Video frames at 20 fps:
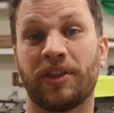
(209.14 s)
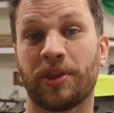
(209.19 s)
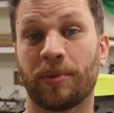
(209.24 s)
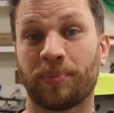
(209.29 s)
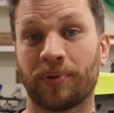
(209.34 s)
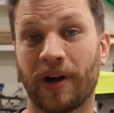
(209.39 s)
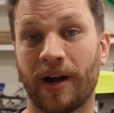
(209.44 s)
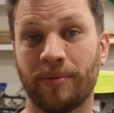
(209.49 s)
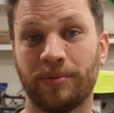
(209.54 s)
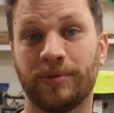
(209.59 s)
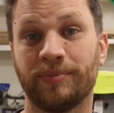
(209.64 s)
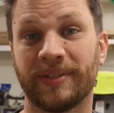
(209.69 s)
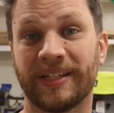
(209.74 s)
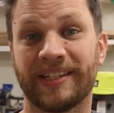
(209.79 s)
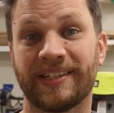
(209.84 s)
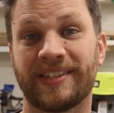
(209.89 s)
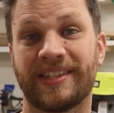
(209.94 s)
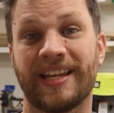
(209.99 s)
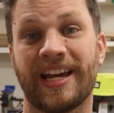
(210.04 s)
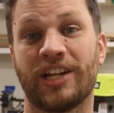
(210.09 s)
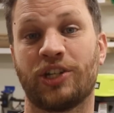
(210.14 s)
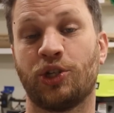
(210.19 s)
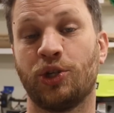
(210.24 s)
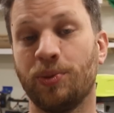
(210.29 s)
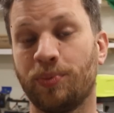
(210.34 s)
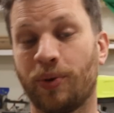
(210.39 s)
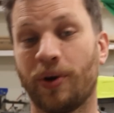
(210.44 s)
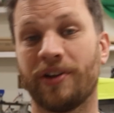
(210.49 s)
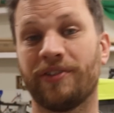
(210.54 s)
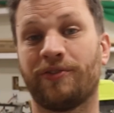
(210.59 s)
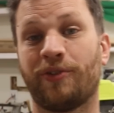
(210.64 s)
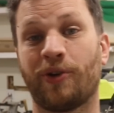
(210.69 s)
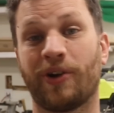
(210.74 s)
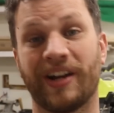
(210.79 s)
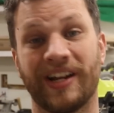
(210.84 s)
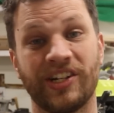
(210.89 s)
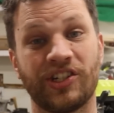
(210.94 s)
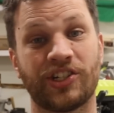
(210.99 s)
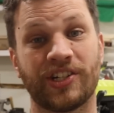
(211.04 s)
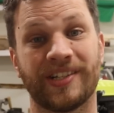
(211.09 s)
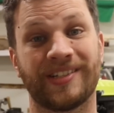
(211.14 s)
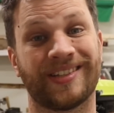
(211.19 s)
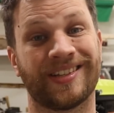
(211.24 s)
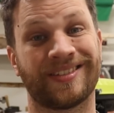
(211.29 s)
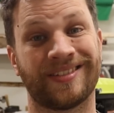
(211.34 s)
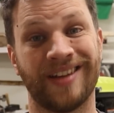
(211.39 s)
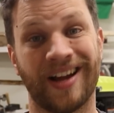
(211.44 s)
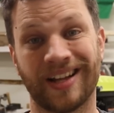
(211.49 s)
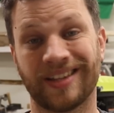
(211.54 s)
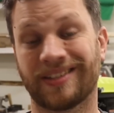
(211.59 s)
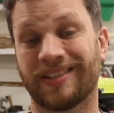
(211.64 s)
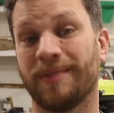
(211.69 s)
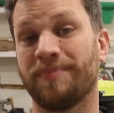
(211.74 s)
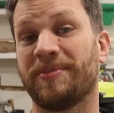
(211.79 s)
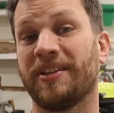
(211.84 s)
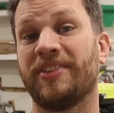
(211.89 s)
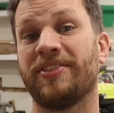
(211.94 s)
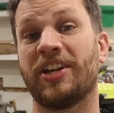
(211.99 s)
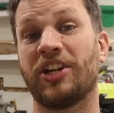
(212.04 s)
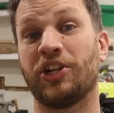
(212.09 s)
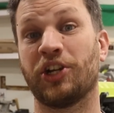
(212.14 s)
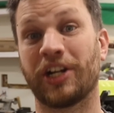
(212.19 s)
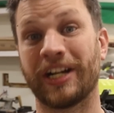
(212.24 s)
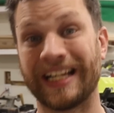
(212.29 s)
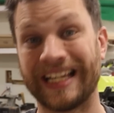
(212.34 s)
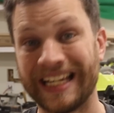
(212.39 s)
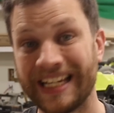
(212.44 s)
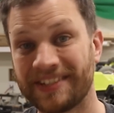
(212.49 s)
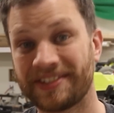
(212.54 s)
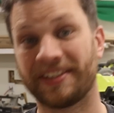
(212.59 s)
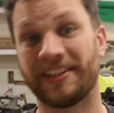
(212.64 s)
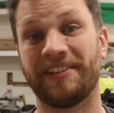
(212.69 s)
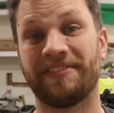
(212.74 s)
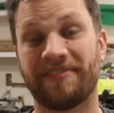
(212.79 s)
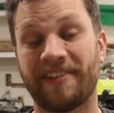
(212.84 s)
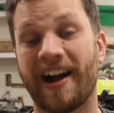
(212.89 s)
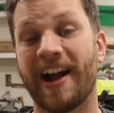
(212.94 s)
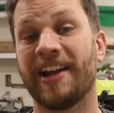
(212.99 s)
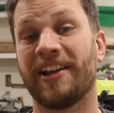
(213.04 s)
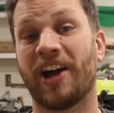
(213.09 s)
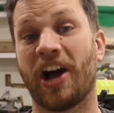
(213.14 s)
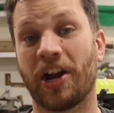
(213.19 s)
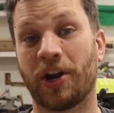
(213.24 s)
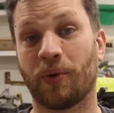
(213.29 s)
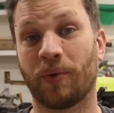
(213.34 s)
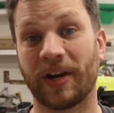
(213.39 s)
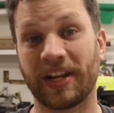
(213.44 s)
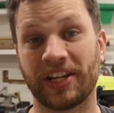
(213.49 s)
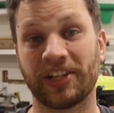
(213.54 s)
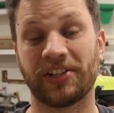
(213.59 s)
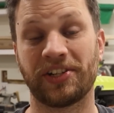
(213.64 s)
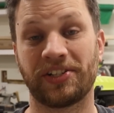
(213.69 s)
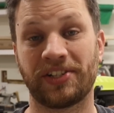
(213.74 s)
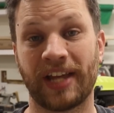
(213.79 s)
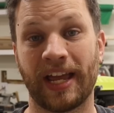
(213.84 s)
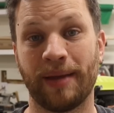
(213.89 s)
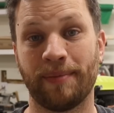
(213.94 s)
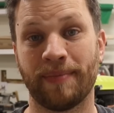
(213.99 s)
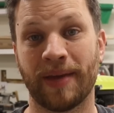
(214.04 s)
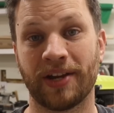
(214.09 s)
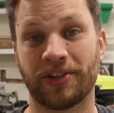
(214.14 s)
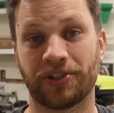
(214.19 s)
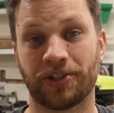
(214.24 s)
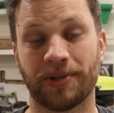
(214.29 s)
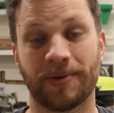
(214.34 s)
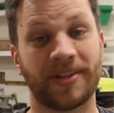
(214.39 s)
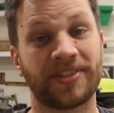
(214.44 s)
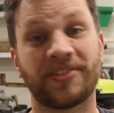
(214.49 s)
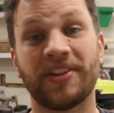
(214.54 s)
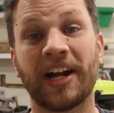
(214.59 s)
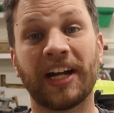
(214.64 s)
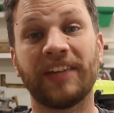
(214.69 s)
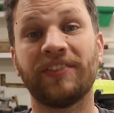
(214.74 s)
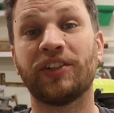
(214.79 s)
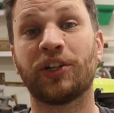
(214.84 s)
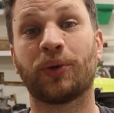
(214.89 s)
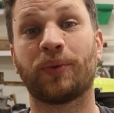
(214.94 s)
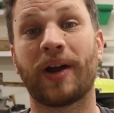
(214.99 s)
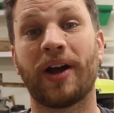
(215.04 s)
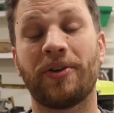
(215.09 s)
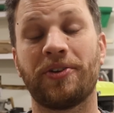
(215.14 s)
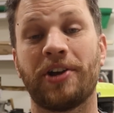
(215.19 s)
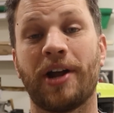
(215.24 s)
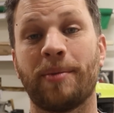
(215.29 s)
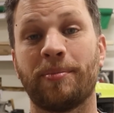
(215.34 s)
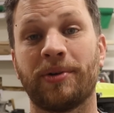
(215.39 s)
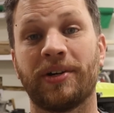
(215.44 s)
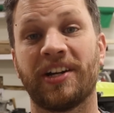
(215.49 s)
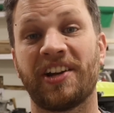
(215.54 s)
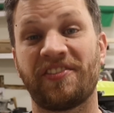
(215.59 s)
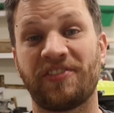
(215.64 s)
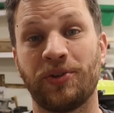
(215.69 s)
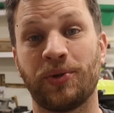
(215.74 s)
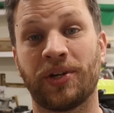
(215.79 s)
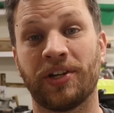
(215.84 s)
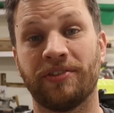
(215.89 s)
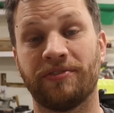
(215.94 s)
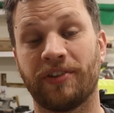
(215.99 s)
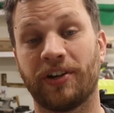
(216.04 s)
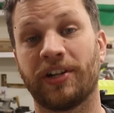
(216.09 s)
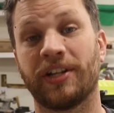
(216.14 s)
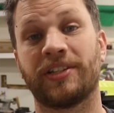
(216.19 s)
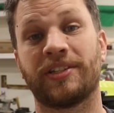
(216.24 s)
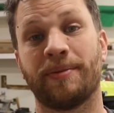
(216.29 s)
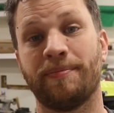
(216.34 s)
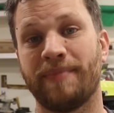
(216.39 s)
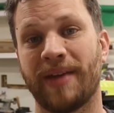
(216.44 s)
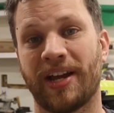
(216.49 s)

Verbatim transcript: But the problem is that 2.4 inches is not something that you're going to easily find on a regular tape measure. It's not even a round number if you convert it to